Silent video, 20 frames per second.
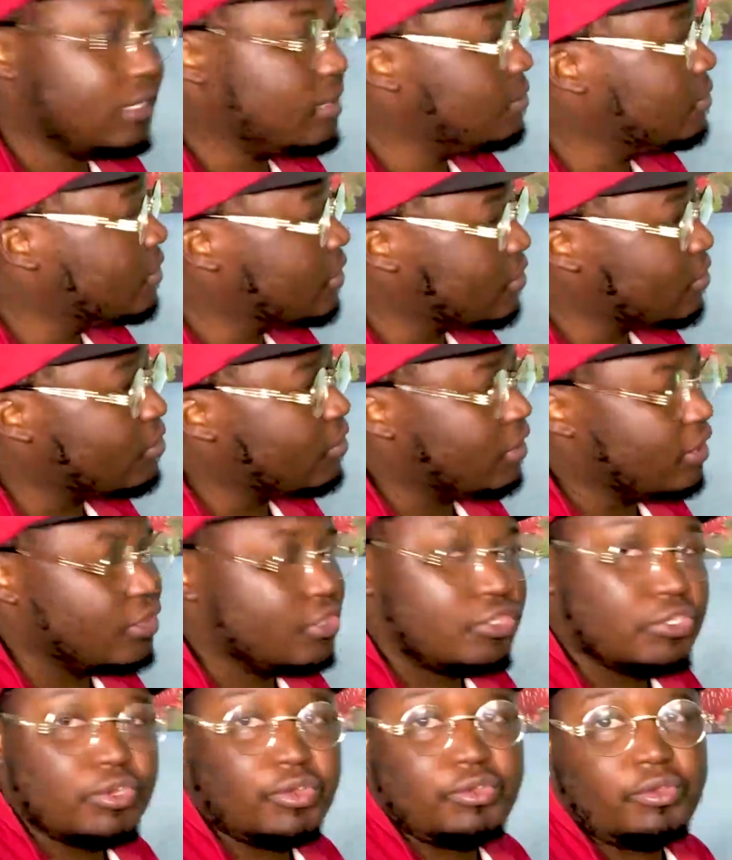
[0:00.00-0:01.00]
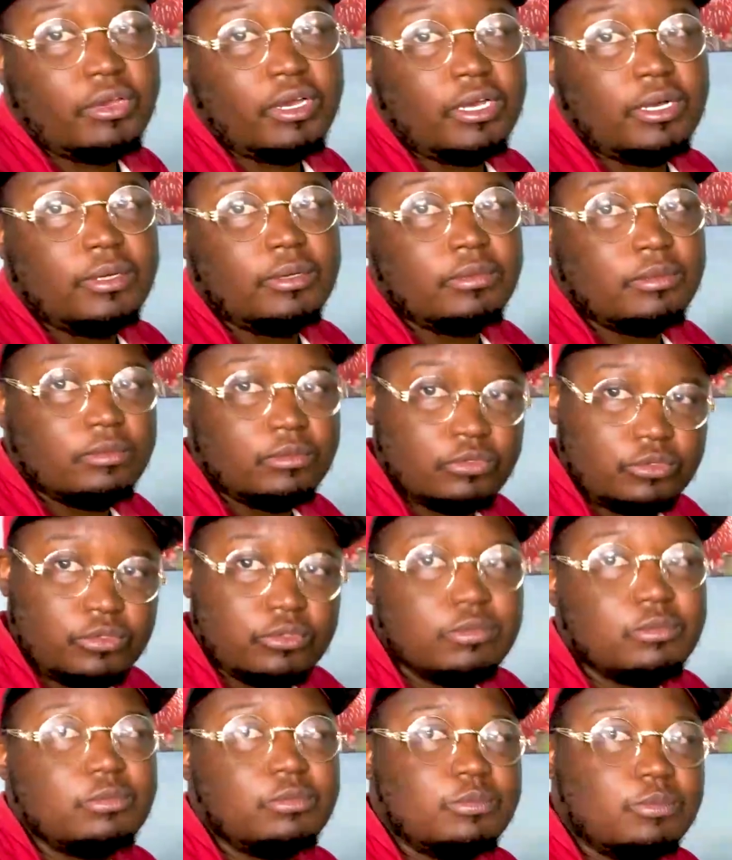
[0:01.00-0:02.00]
I'm just gonna show you how
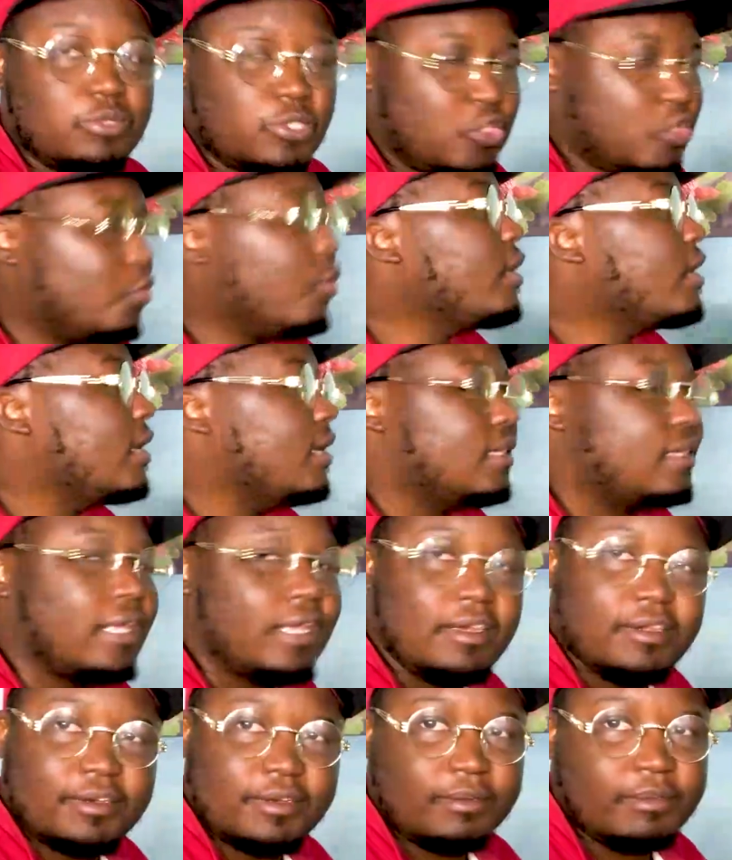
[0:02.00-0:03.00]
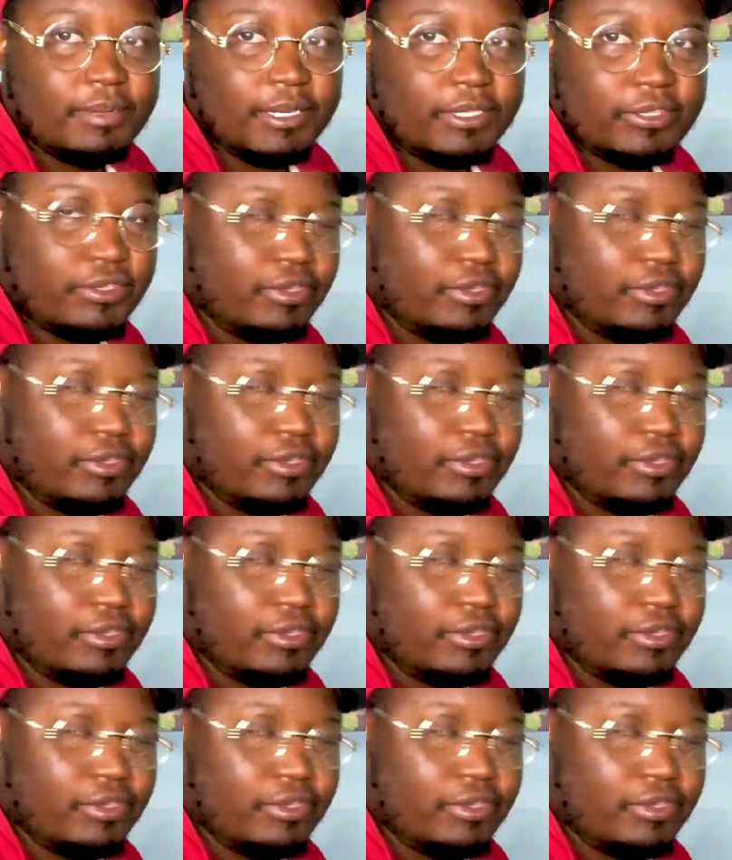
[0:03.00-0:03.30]
to trick it a little bit,